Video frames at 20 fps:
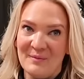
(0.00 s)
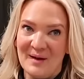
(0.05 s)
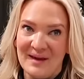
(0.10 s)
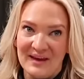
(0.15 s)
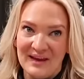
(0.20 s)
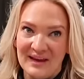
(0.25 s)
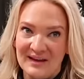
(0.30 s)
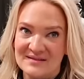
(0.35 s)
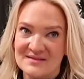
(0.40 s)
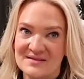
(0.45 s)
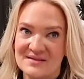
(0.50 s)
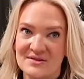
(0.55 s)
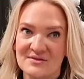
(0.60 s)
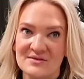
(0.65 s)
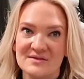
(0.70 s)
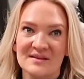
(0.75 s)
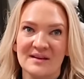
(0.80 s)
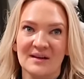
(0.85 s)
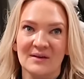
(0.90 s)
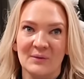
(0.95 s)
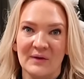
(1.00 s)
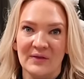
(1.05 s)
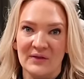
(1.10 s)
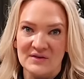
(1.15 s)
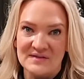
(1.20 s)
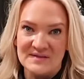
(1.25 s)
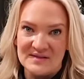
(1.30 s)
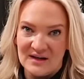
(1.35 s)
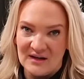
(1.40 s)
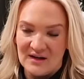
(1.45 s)
my kids use it when
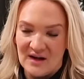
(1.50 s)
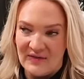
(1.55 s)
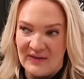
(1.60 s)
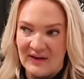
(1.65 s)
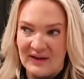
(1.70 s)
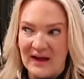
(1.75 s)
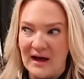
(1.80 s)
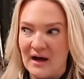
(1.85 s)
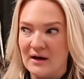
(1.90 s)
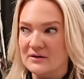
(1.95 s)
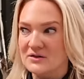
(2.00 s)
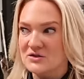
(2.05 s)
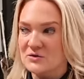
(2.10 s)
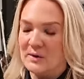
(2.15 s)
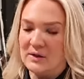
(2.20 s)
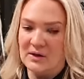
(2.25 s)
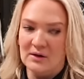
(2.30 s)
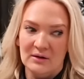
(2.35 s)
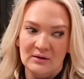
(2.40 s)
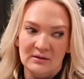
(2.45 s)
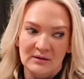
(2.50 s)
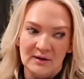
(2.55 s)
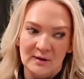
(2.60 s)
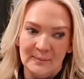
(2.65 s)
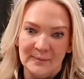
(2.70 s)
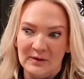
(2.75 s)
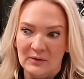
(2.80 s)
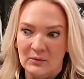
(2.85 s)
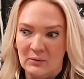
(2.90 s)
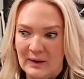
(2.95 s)
they're sitting on the couch, when they're a little
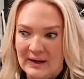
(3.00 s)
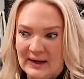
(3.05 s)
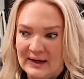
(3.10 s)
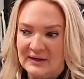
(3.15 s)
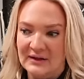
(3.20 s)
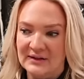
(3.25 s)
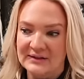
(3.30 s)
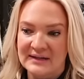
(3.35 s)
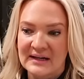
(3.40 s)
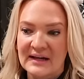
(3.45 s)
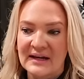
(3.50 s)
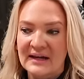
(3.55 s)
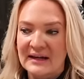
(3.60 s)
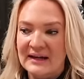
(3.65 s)
bit wild.